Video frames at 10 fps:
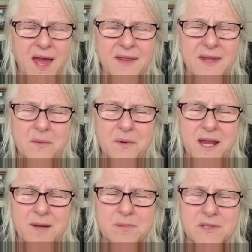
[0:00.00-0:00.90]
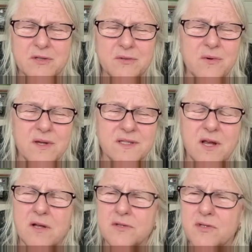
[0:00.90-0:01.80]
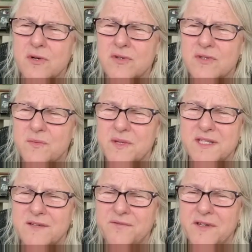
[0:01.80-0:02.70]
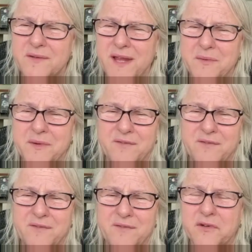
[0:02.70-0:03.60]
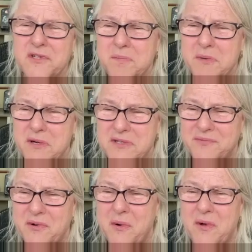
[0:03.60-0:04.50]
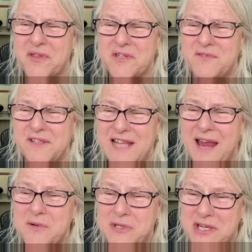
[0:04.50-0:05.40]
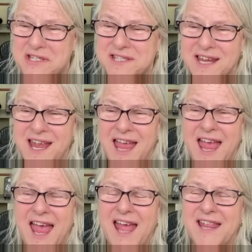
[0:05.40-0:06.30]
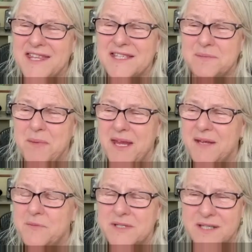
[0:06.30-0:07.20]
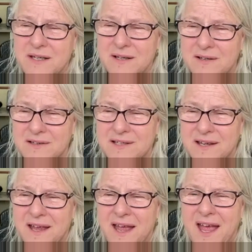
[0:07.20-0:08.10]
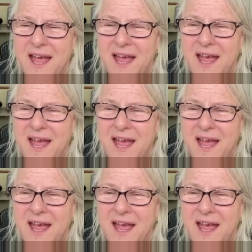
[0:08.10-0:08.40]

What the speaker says: And they were able to cross cultures with different, like we had 4 interpreters for all the different languages. And this man was healed.